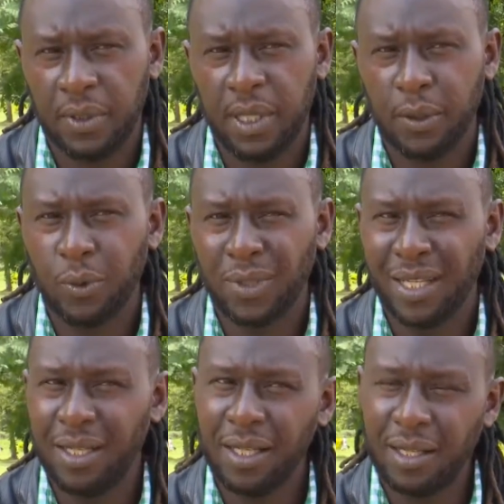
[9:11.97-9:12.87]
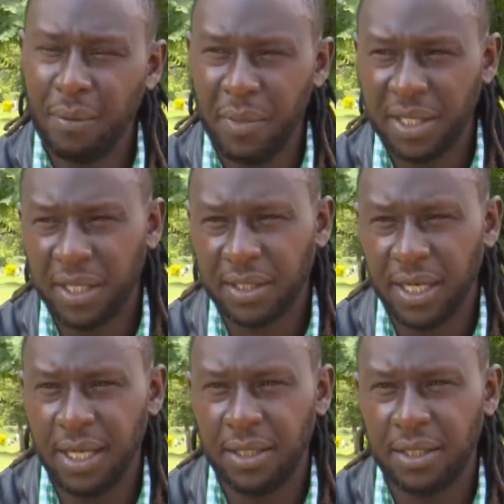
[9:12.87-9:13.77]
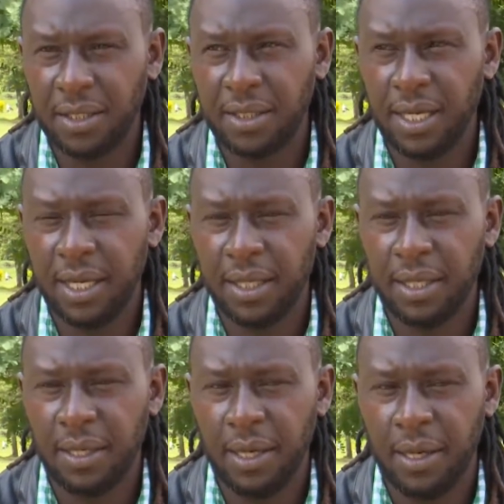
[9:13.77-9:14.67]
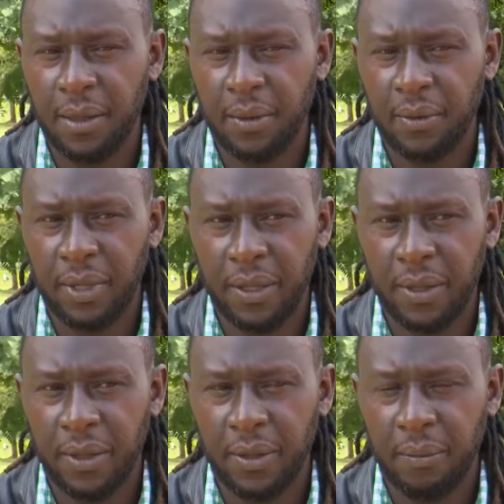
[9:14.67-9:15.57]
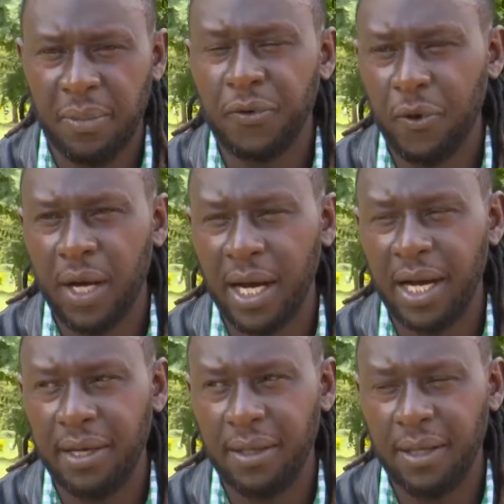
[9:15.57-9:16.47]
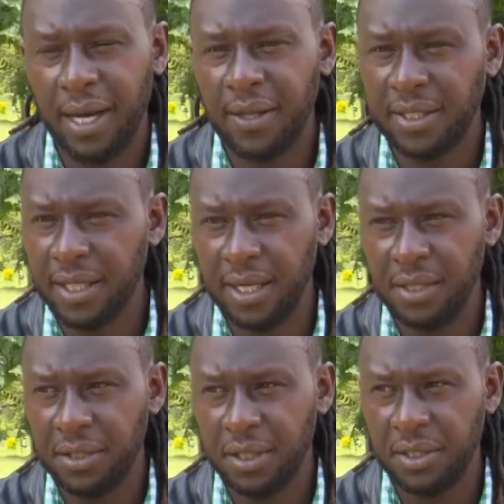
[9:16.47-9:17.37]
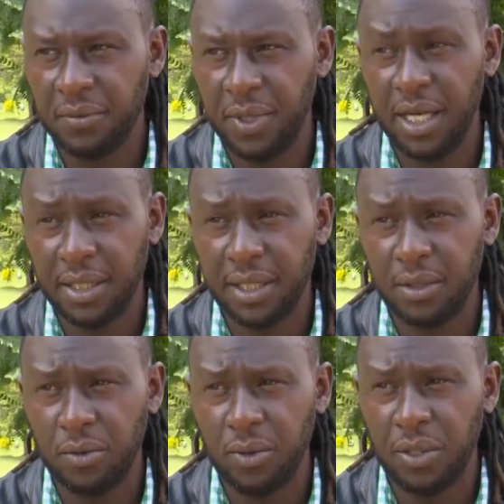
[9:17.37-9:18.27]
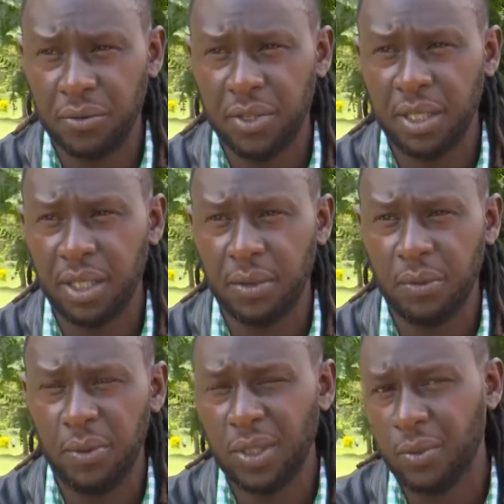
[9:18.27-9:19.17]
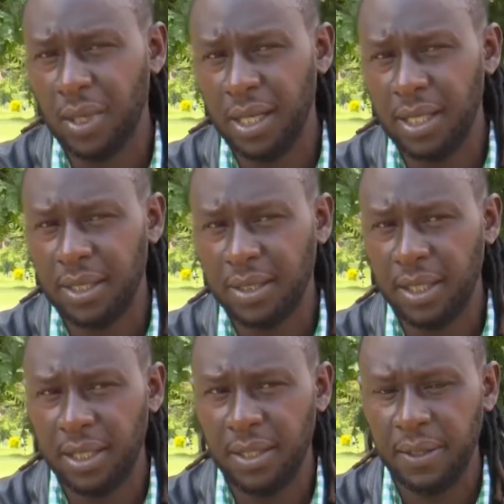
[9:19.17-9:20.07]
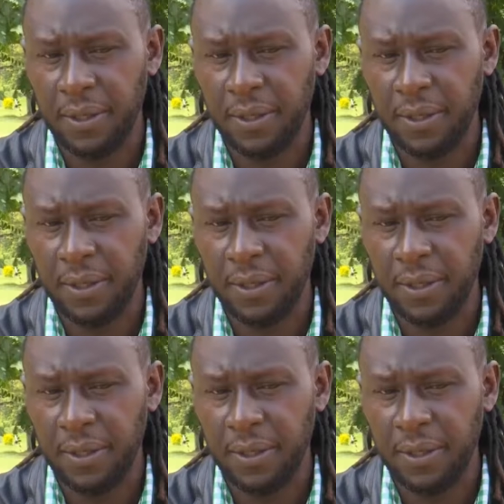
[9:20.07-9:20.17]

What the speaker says: that was, I think, the major challenges. Than before, I had other challenges related to the drinking, which were like, say,